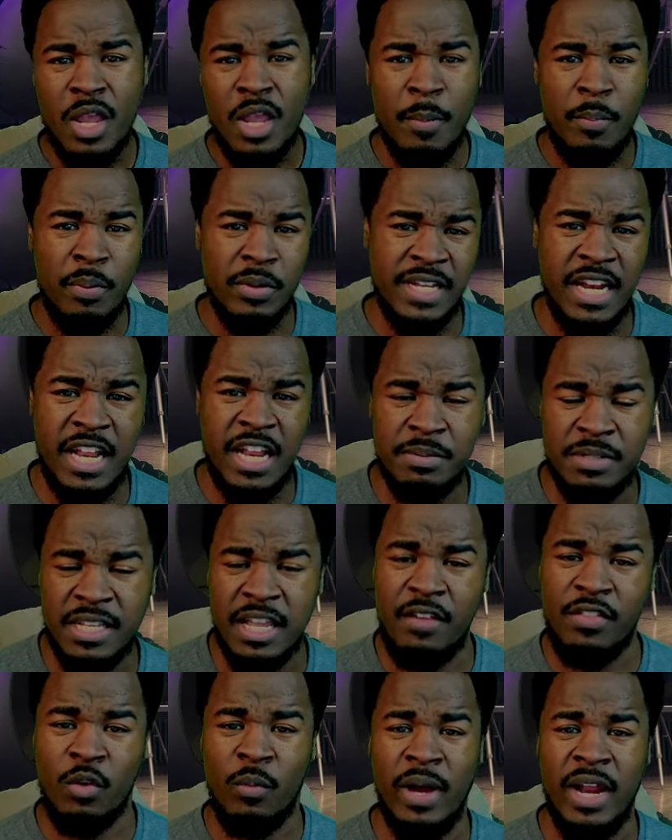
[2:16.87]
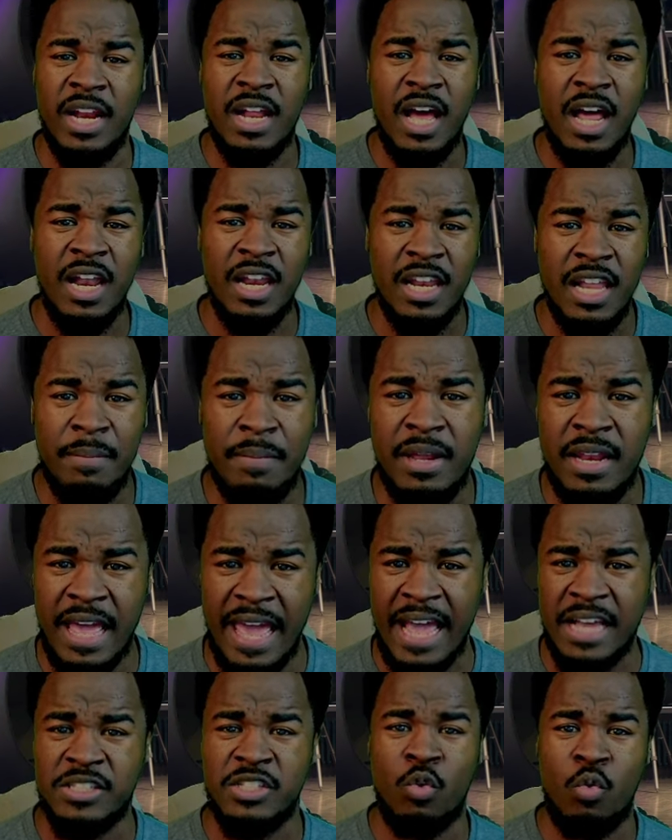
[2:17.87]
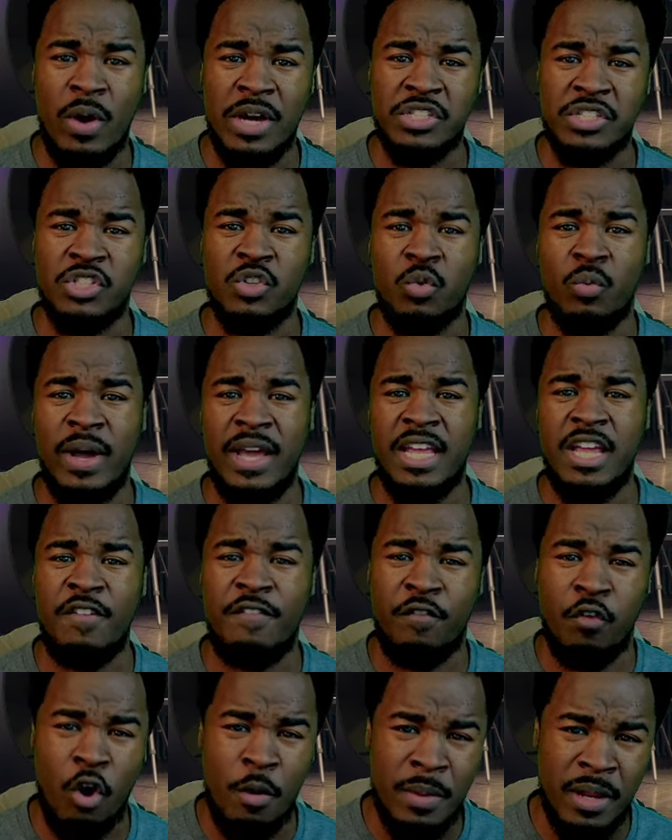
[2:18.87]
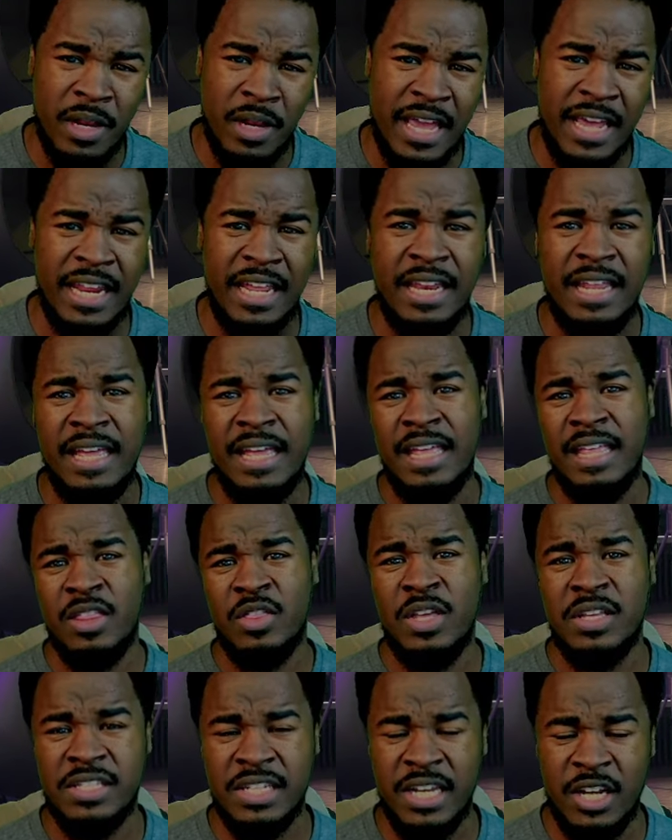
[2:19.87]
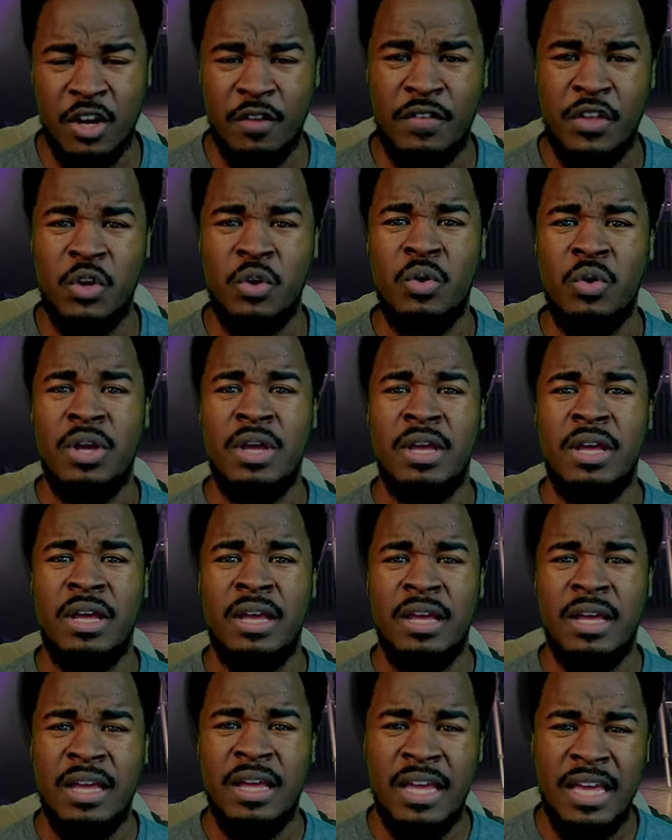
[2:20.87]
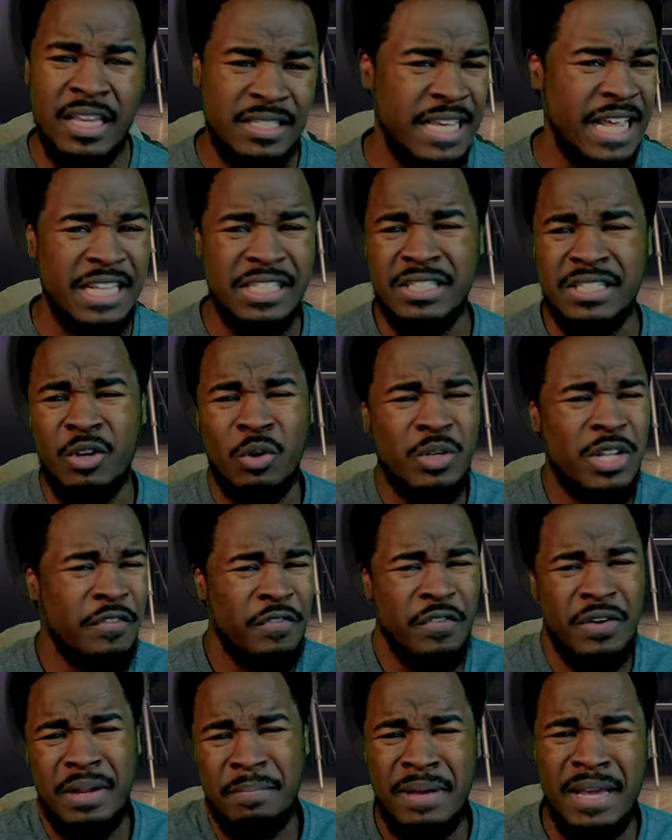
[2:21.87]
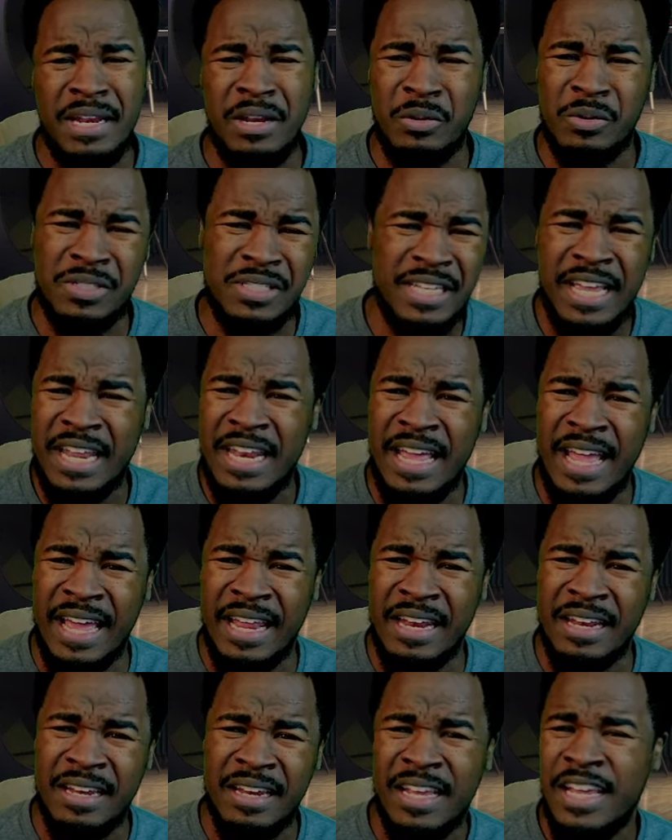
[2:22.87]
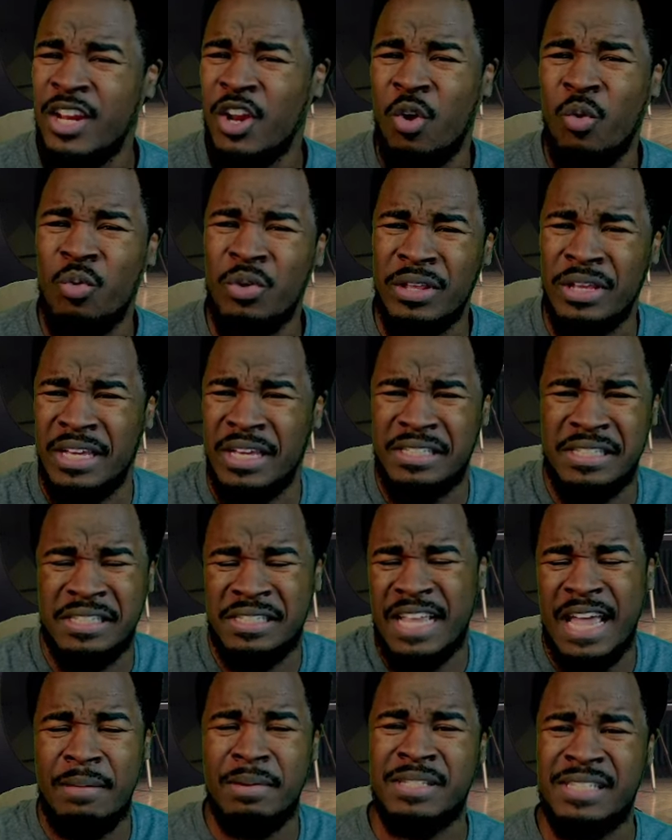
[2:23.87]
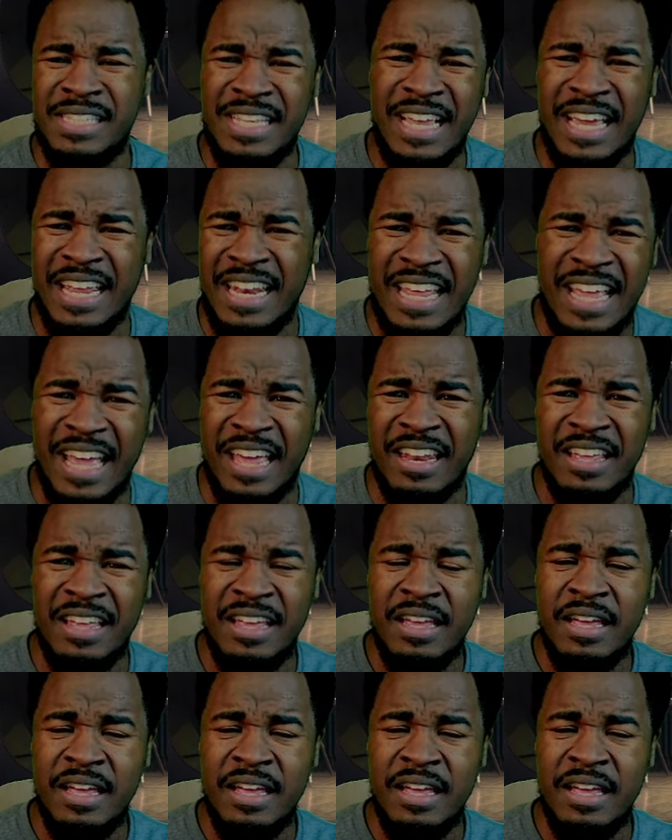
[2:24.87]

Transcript: presented himself, the way that Don Lemon asked the question, the way that he formulated this interview, he says no different than being on CNN. It's the same as CNN.